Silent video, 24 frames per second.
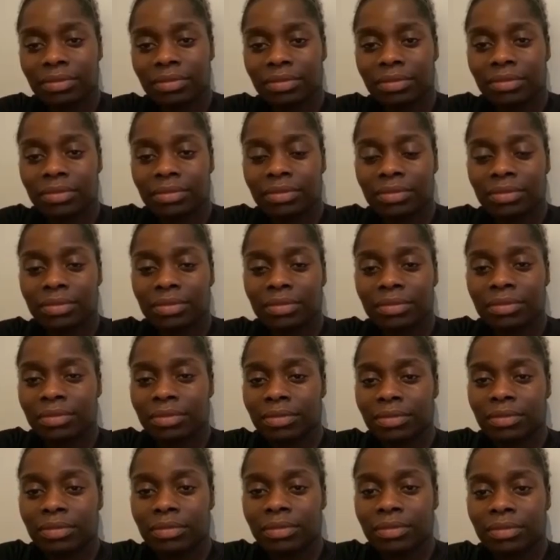
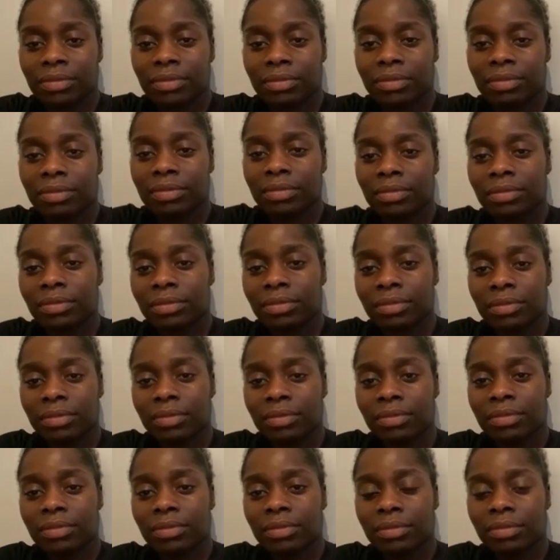
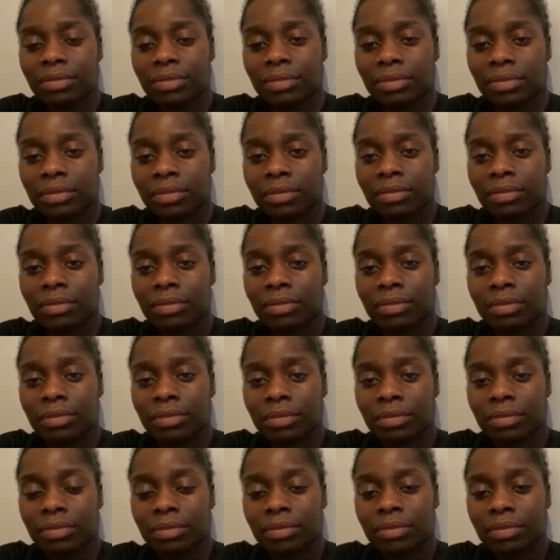
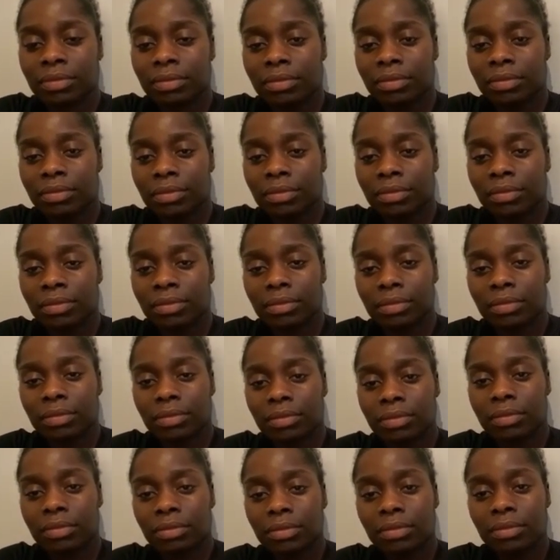
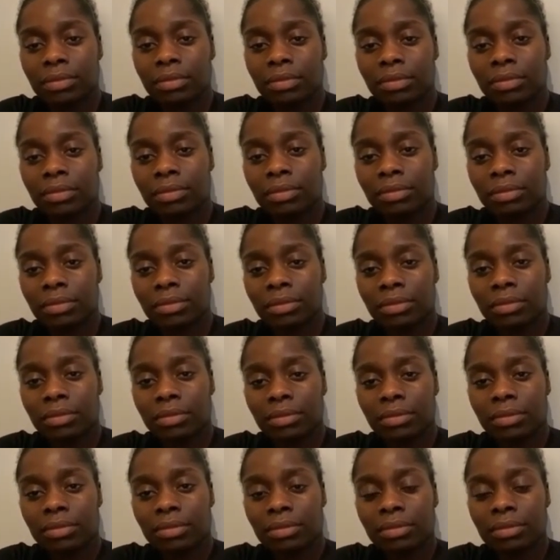
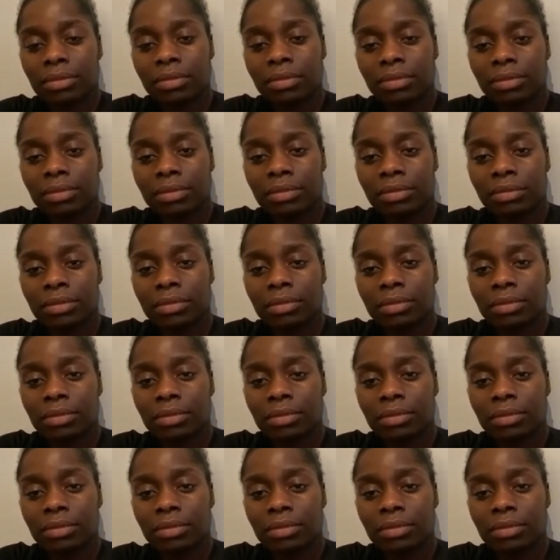[no speech]